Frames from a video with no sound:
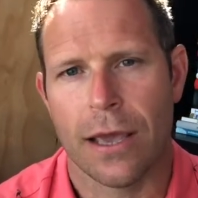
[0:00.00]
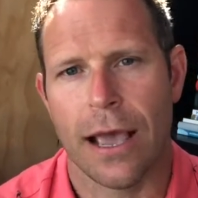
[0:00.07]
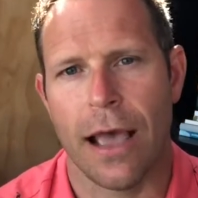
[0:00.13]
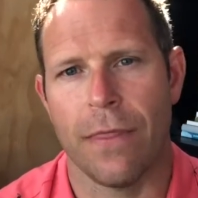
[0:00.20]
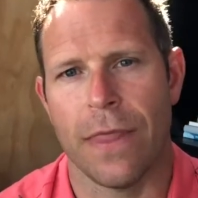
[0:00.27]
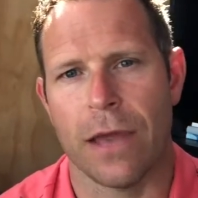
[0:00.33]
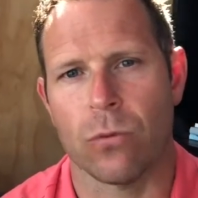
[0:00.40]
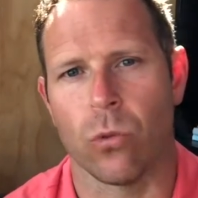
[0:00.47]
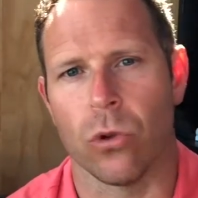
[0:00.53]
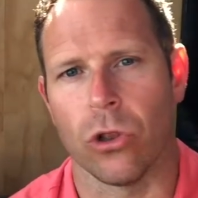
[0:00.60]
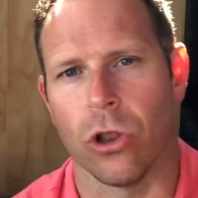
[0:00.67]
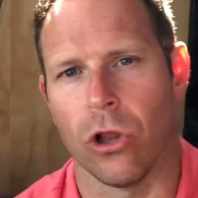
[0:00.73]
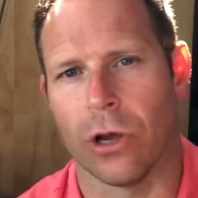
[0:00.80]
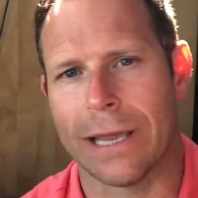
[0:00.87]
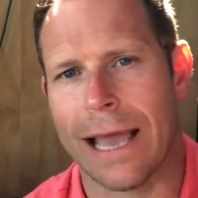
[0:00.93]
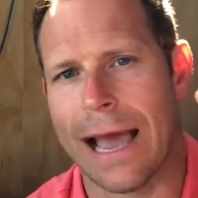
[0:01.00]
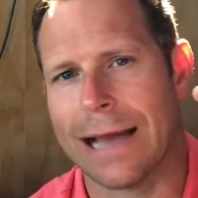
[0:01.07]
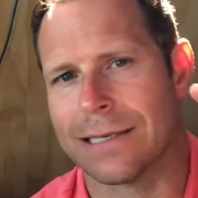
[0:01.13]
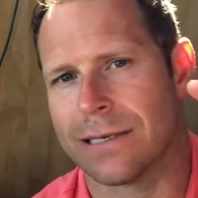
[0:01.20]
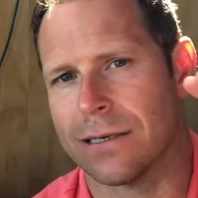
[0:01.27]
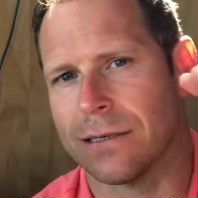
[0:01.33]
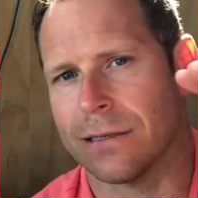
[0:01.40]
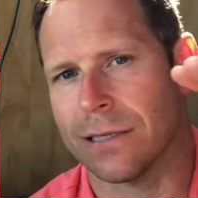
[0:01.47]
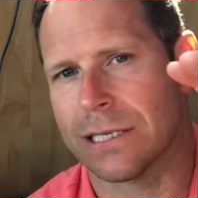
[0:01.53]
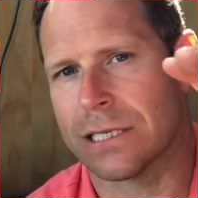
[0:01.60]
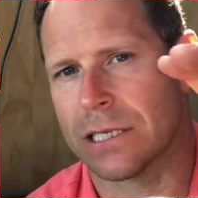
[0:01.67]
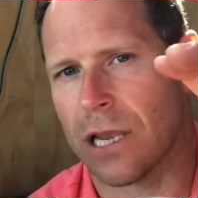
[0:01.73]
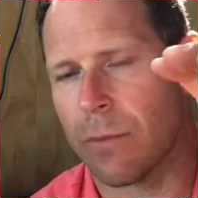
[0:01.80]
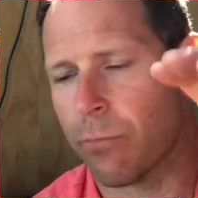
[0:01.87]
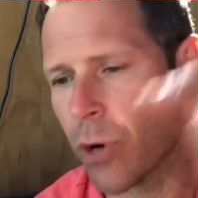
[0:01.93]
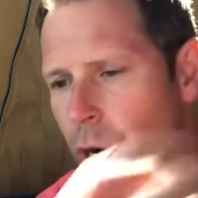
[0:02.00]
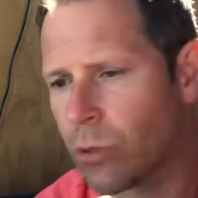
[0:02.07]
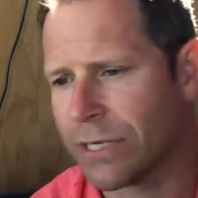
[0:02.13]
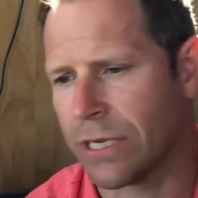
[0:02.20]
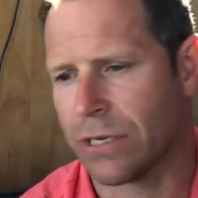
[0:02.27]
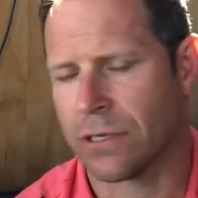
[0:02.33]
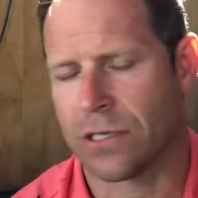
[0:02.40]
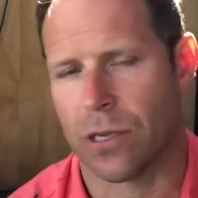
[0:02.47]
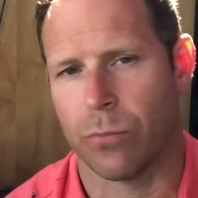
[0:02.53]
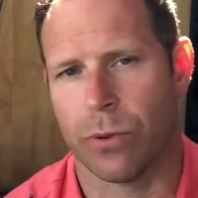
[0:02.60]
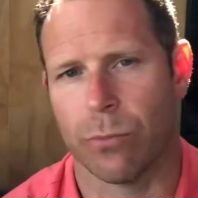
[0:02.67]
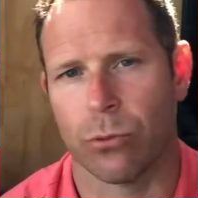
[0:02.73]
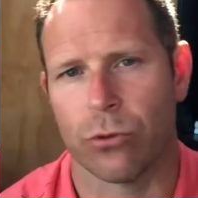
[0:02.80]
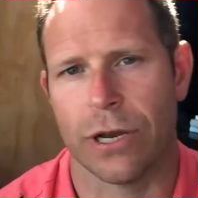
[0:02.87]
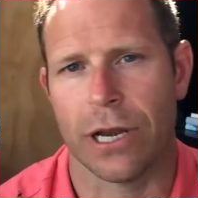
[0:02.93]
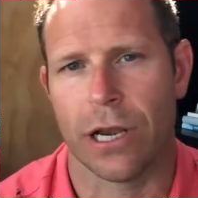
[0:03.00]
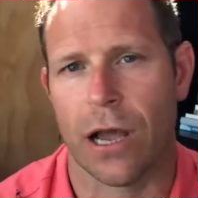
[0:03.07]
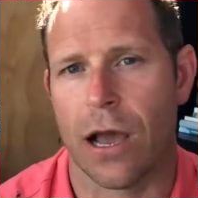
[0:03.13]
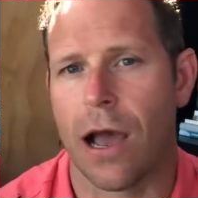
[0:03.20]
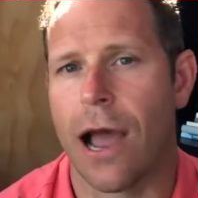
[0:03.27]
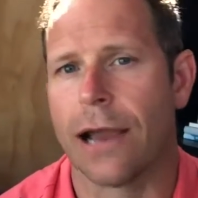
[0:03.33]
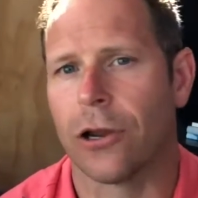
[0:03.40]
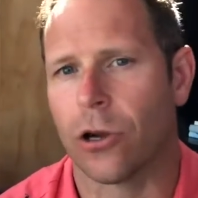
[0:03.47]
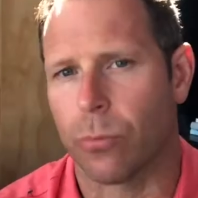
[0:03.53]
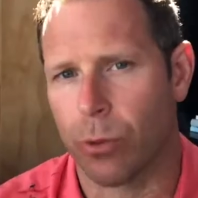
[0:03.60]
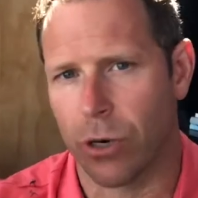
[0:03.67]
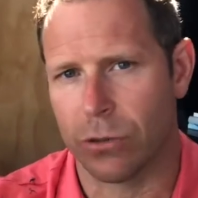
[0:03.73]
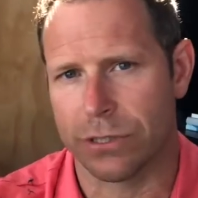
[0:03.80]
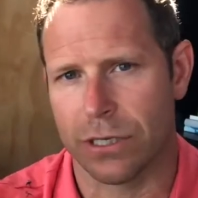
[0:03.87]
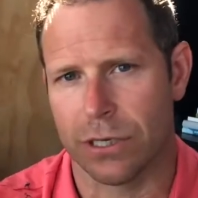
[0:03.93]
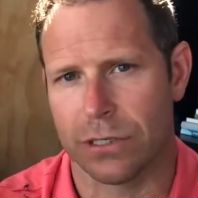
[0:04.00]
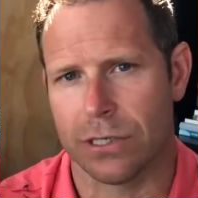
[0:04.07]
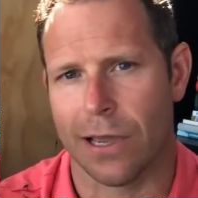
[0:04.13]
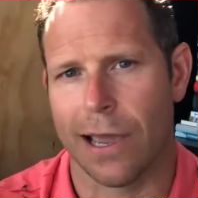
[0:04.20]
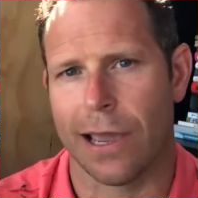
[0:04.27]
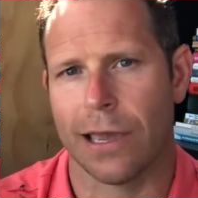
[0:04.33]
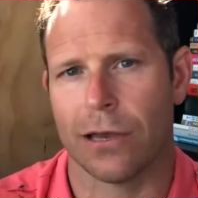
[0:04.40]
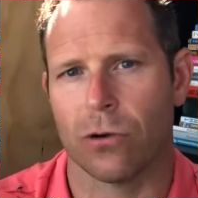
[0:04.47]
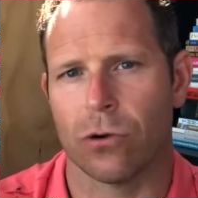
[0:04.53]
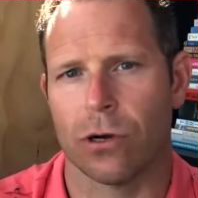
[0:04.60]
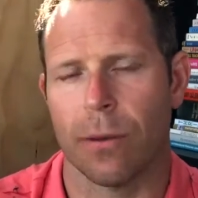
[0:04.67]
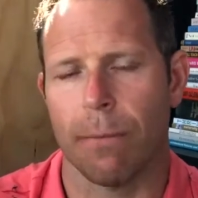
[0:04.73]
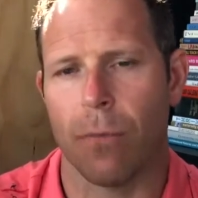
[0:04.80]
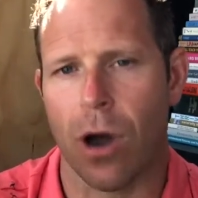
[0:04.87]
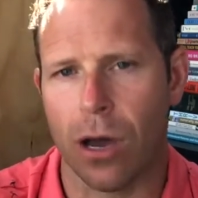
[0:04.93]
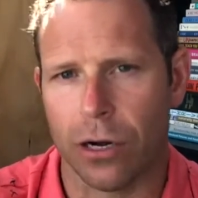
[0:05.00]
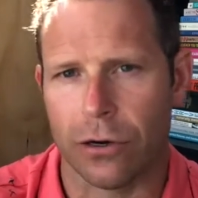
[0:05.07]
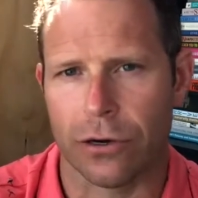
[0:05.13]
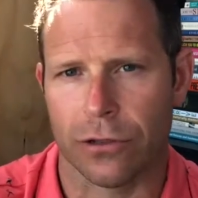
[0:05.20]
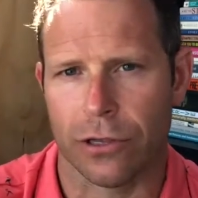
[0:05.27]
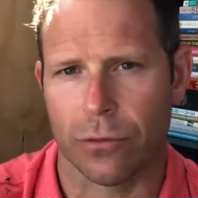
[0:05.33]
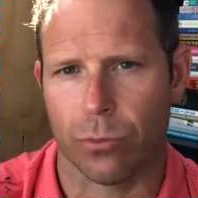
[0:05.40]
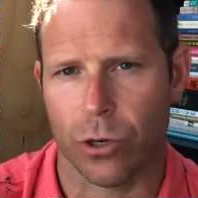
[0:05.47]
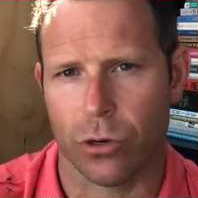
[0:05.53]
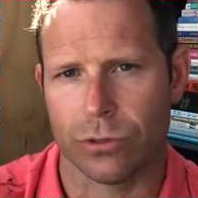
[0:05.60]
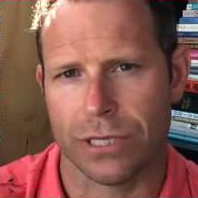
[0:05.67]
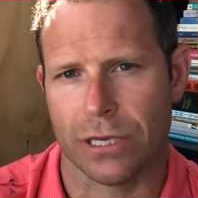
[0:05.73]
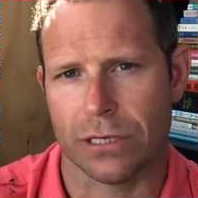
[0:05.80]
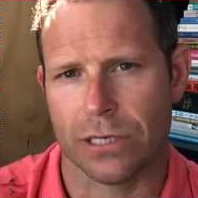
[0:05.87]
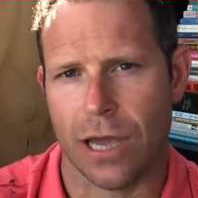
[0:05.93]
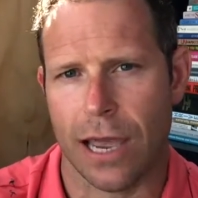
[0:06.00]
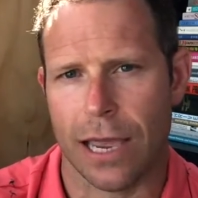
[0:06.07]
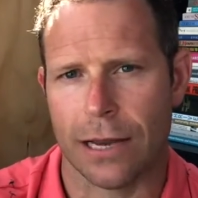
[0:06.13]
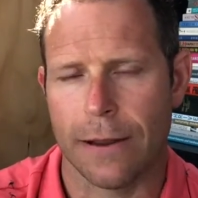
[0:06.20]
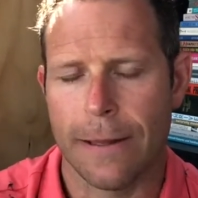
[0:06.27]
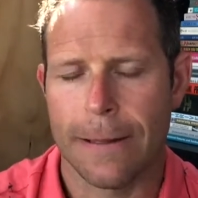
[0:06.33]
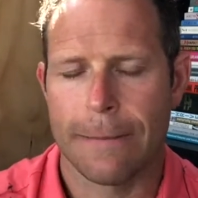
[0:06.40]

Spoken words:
And then we'll look at, let's say, protein. Some people are eating a higher protein diet or a moderately protein diet.